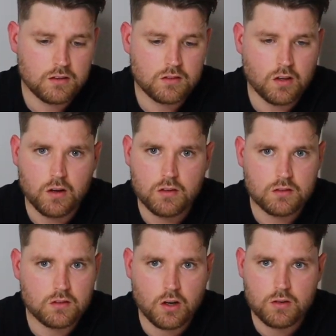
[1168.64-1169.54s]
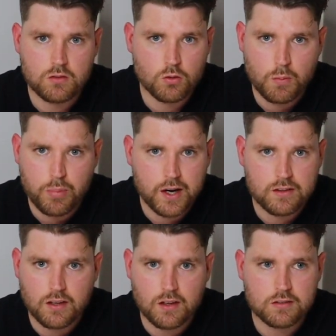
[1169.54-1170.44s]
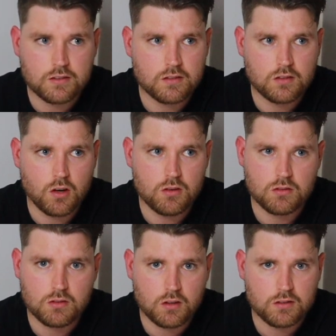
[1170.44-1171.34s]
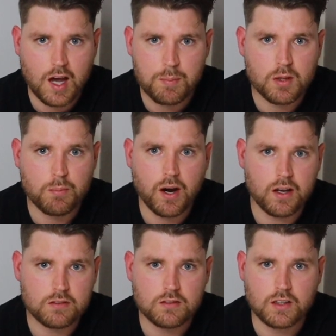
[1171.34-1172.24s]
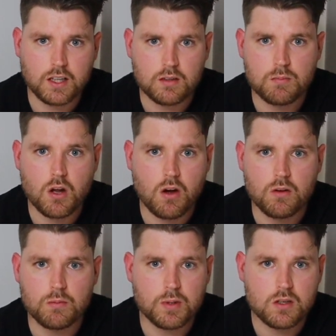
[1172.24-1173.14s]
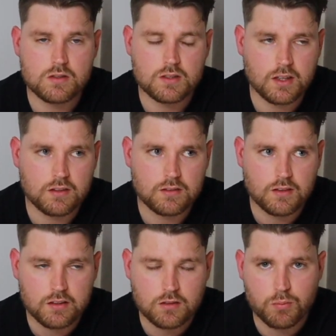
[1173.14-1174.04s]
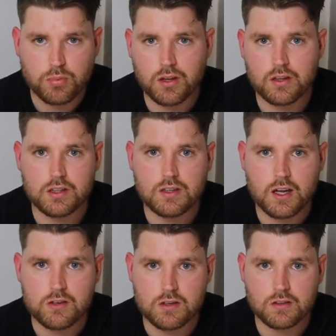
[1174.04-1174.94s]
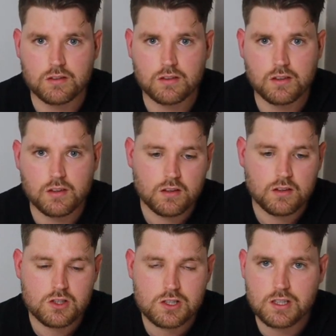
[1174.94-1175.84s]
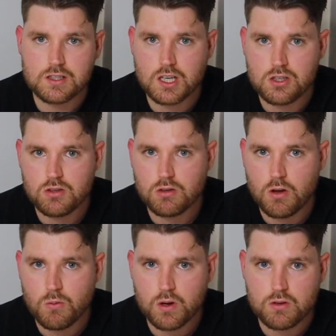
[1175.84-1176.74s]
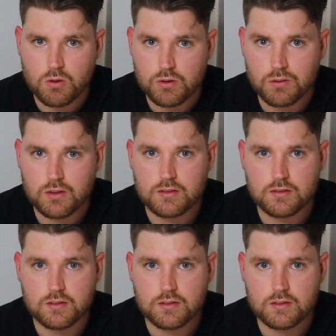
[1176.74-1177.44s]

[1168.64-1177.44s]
Don't do a brake test. Don't tap the brakes to let them know, because that's completely dangerous. Just continue doing what you're doing.